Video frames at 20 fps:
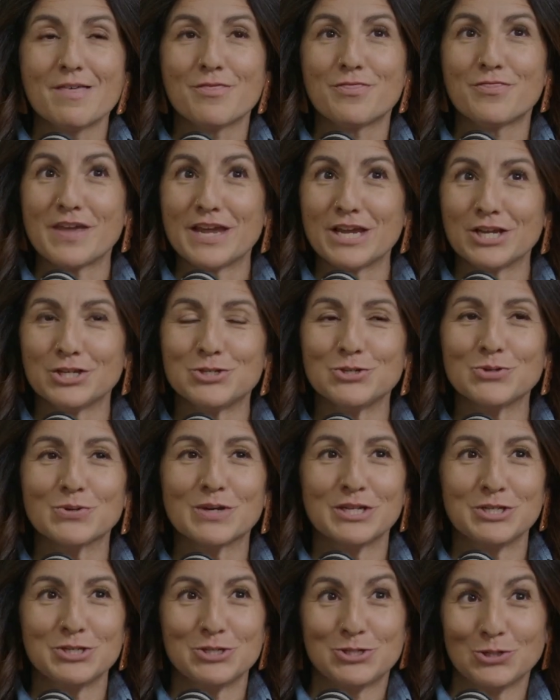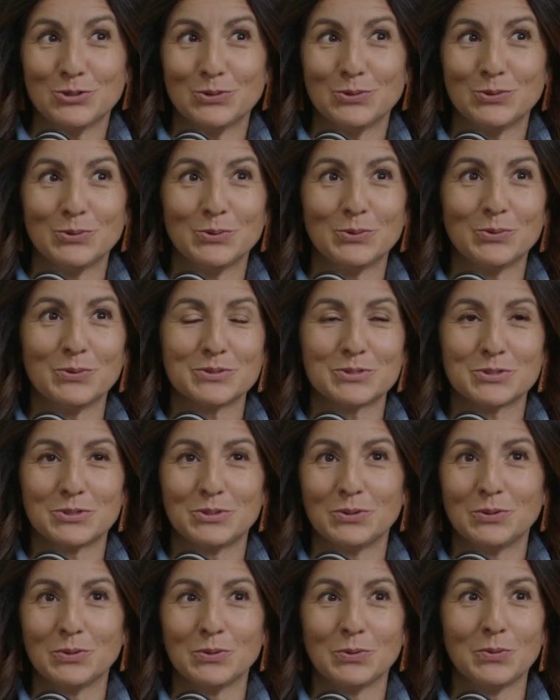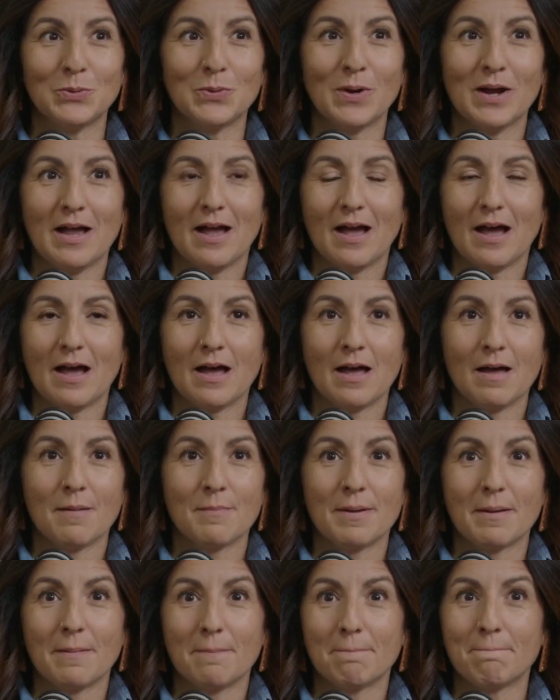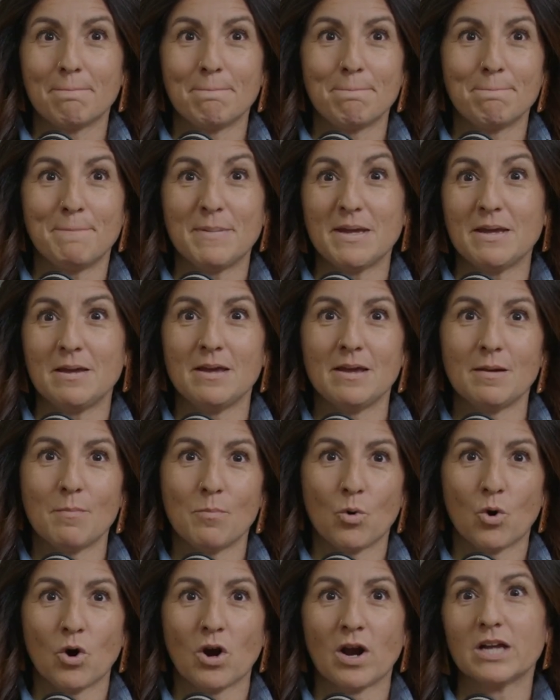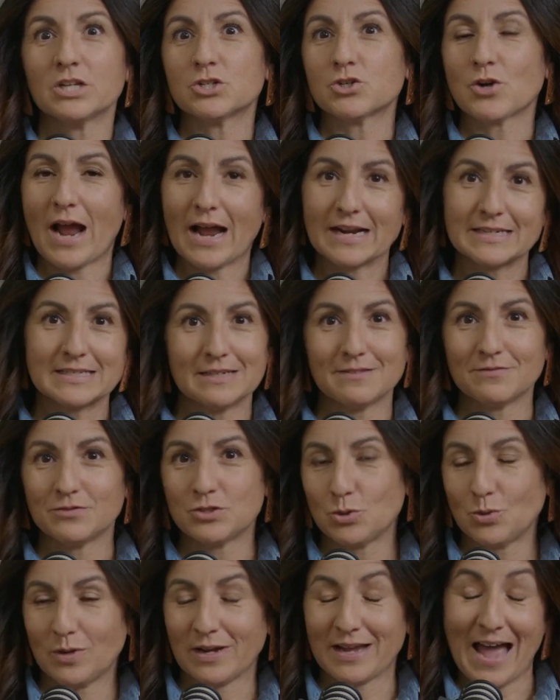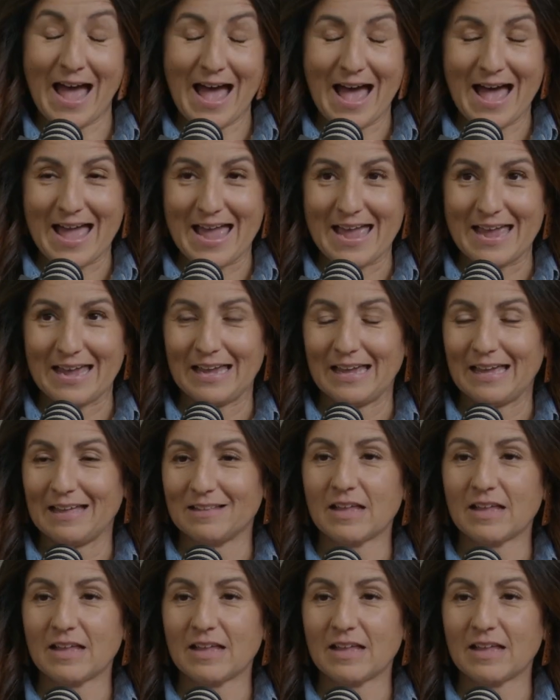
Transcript: things you can do to um, be more attractive to a guy.